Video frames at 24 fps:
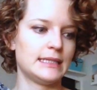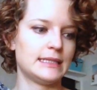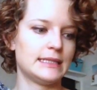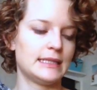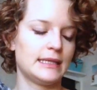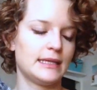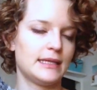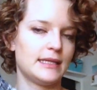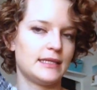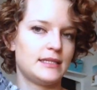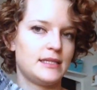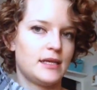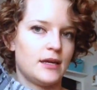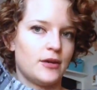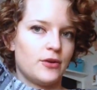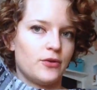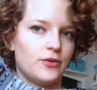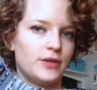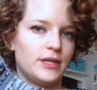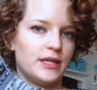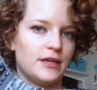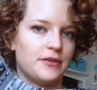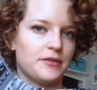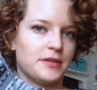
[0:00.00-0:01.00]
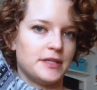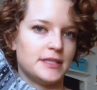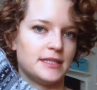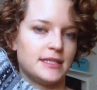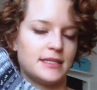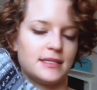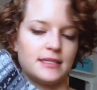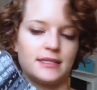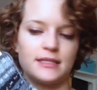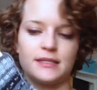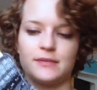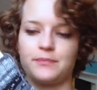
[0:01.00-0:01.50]
the toe
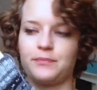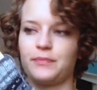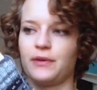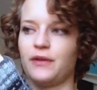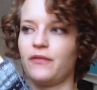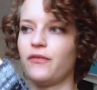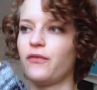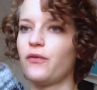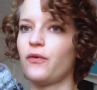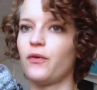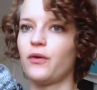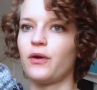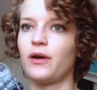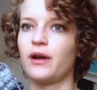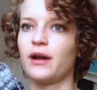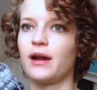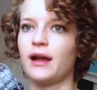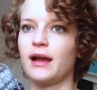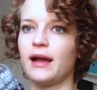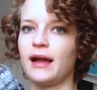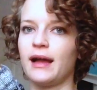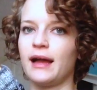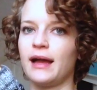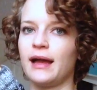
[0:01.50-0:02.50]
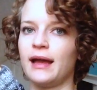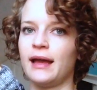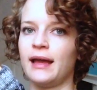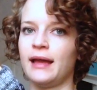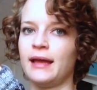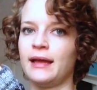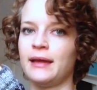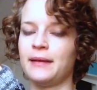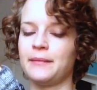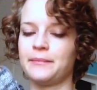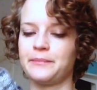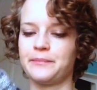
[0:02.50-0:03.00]
decreases before
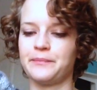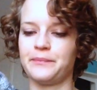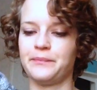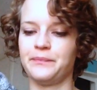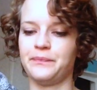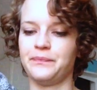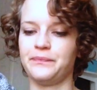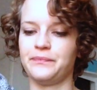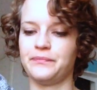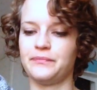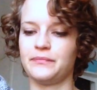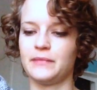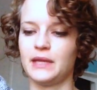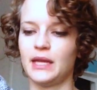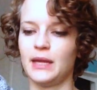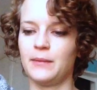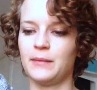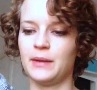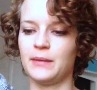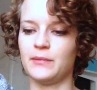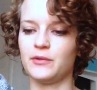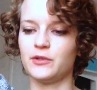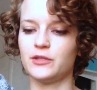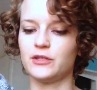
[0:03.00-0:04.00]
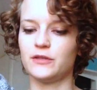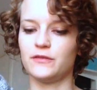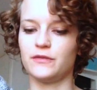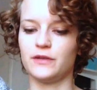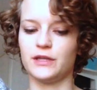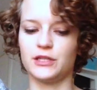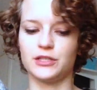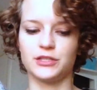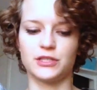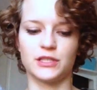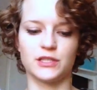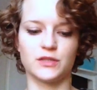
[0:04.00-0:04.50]
I am able to
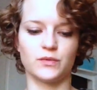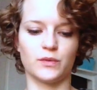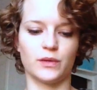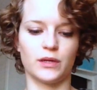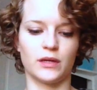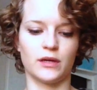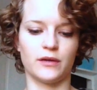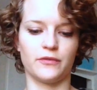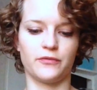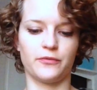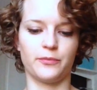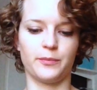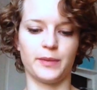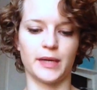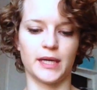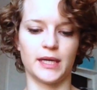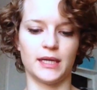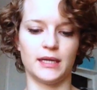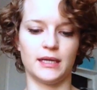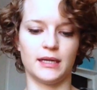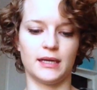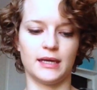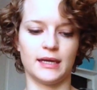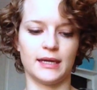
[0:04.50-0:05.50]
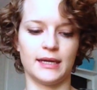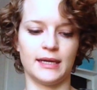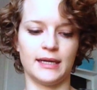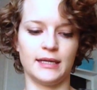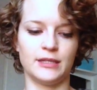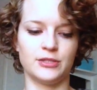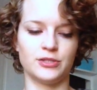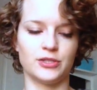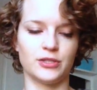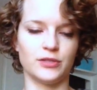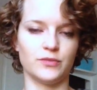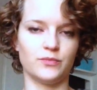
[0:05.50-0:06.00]
finish this one off, but I
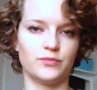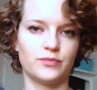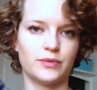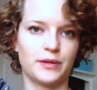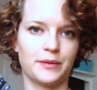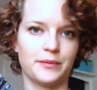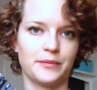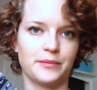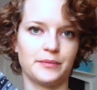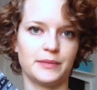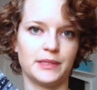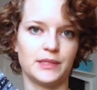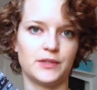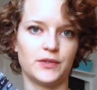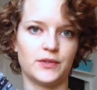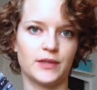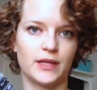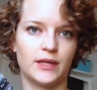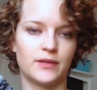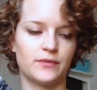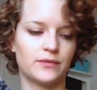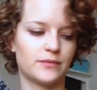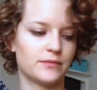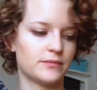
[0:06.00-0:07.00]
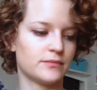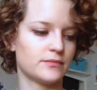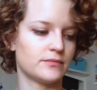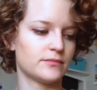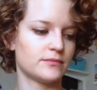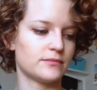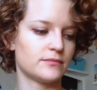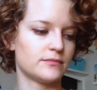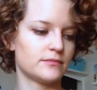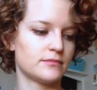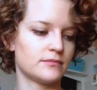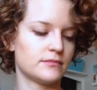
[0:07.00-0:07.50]
should probably do that
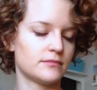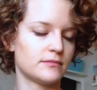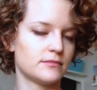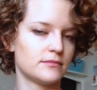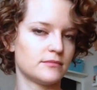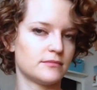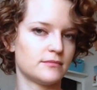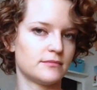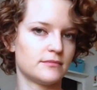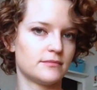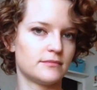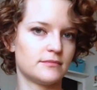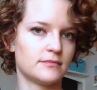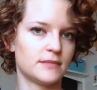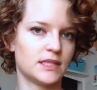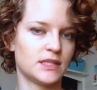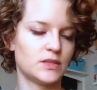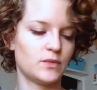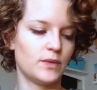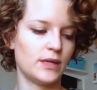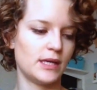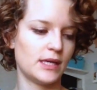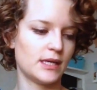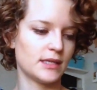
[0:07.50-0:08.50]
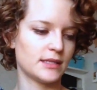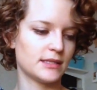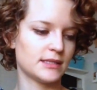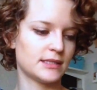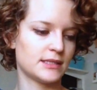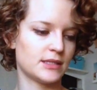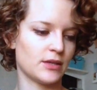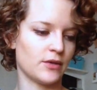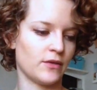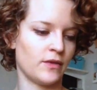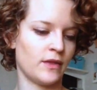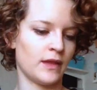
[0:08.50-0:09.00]
this week
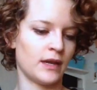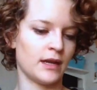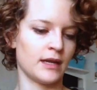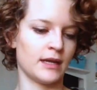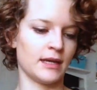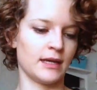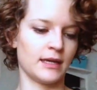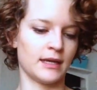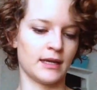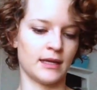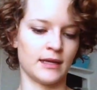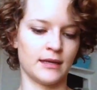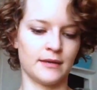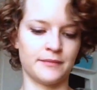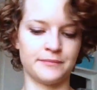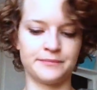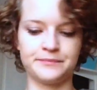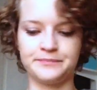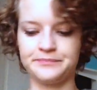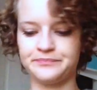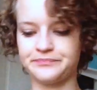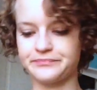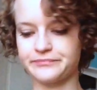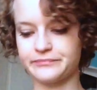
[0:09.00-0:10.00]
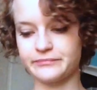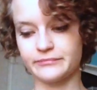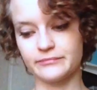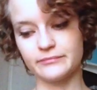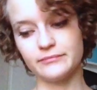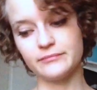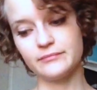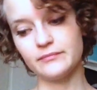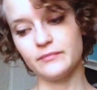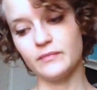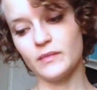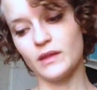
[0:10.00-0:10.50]
so that I can
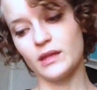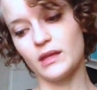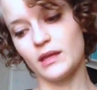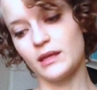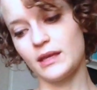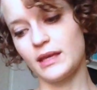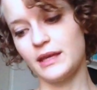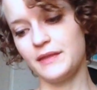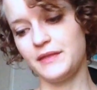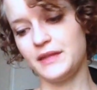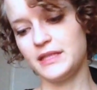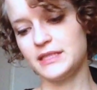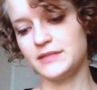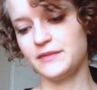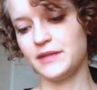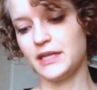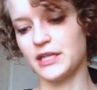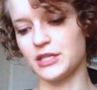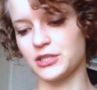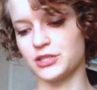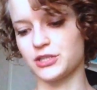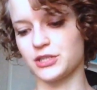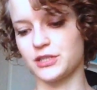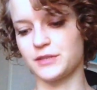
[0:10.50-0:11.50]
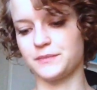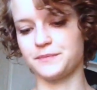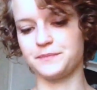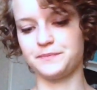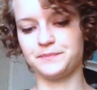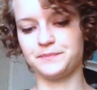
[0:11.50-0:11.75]
get these finished.